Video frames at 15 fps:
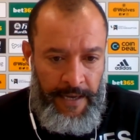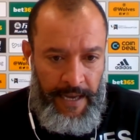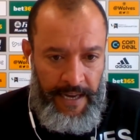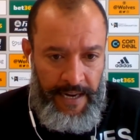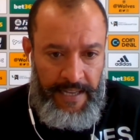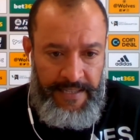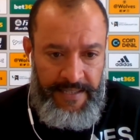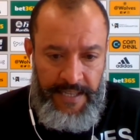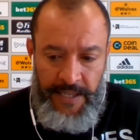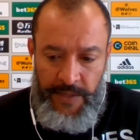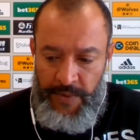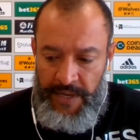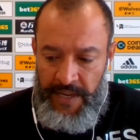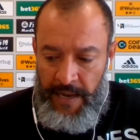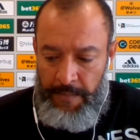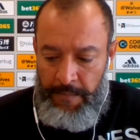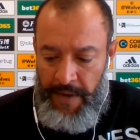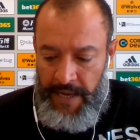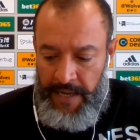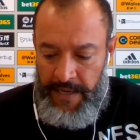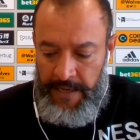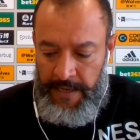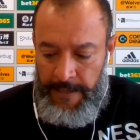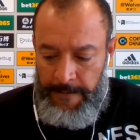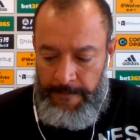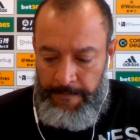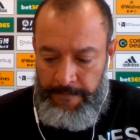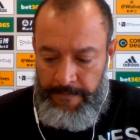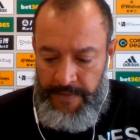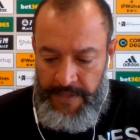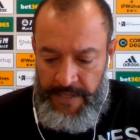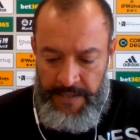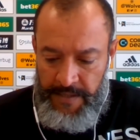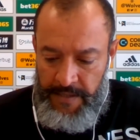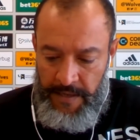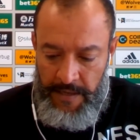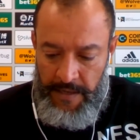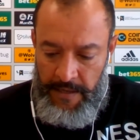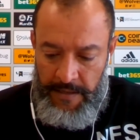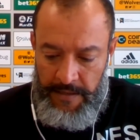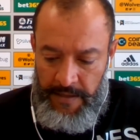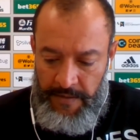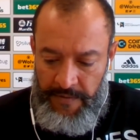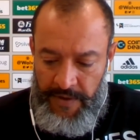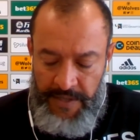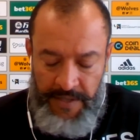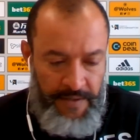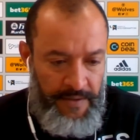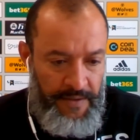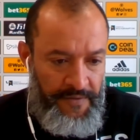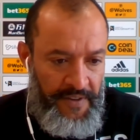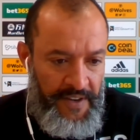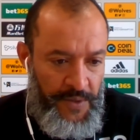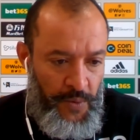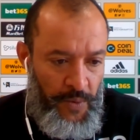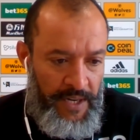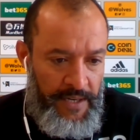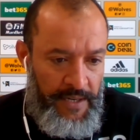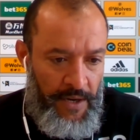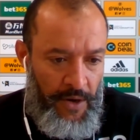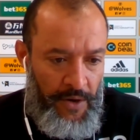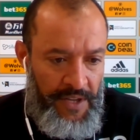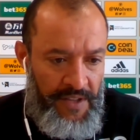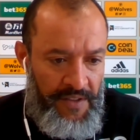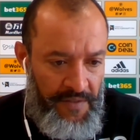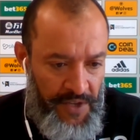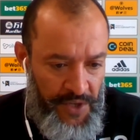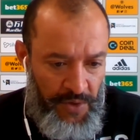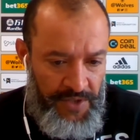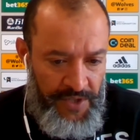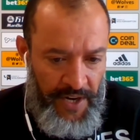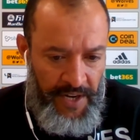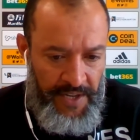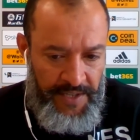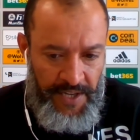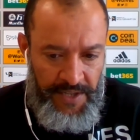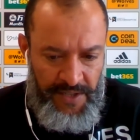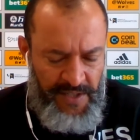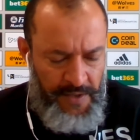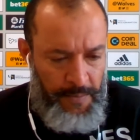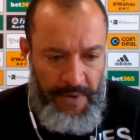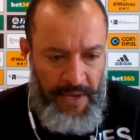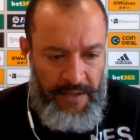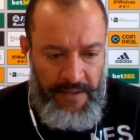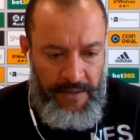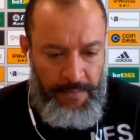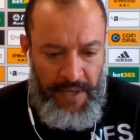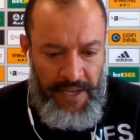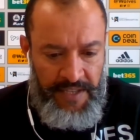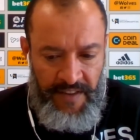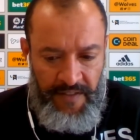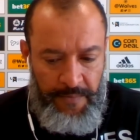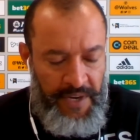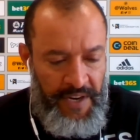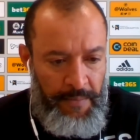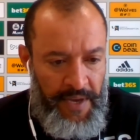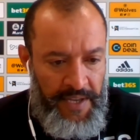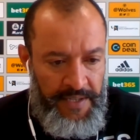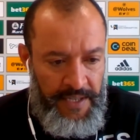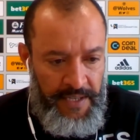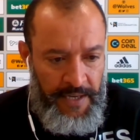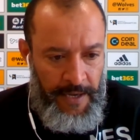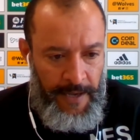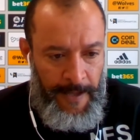And then since we come back, since the phase one on individual training sessions, the players have been amazing.